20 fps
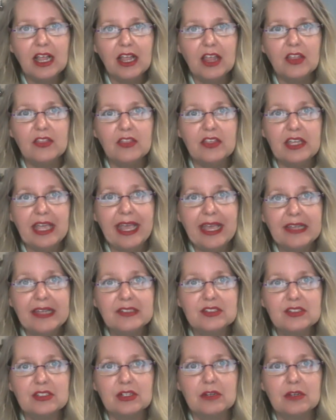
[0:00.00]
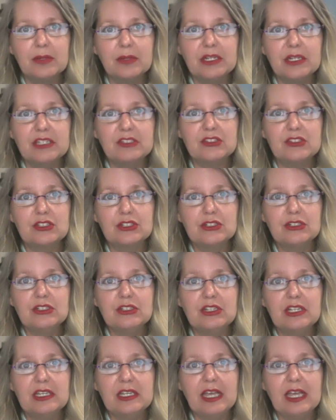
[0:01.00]
the answer but it
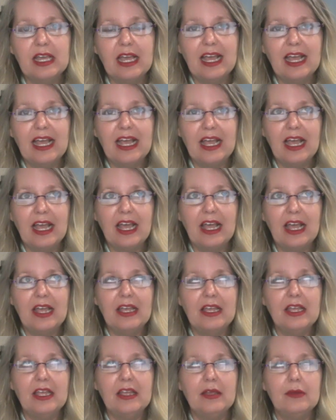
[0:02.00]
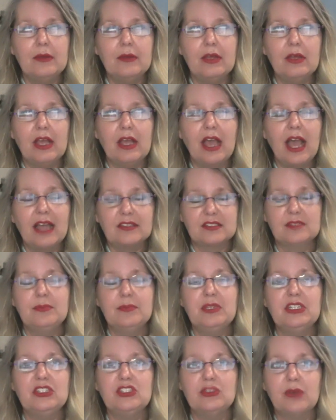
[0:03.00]
certainly it, Ask
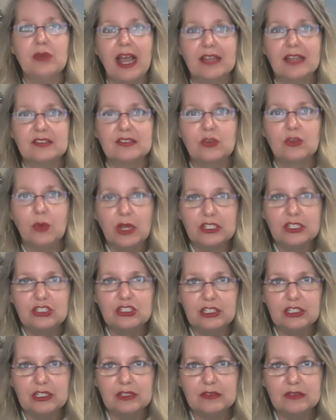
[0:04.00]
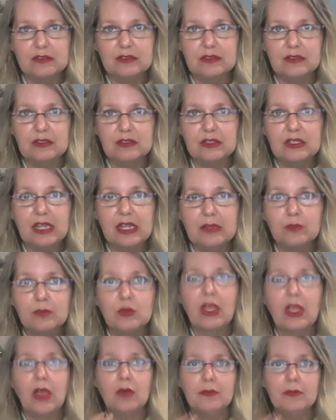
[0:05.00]
me to ask questions that
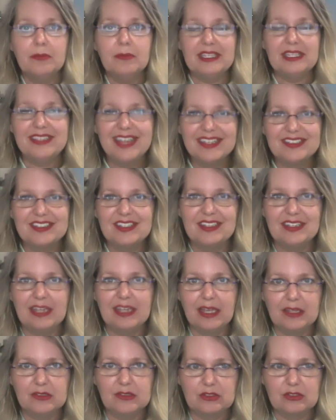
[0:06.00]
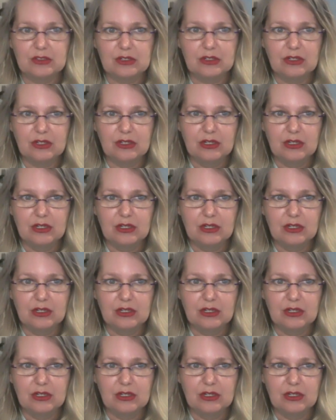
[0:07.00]
will help me get to the answer.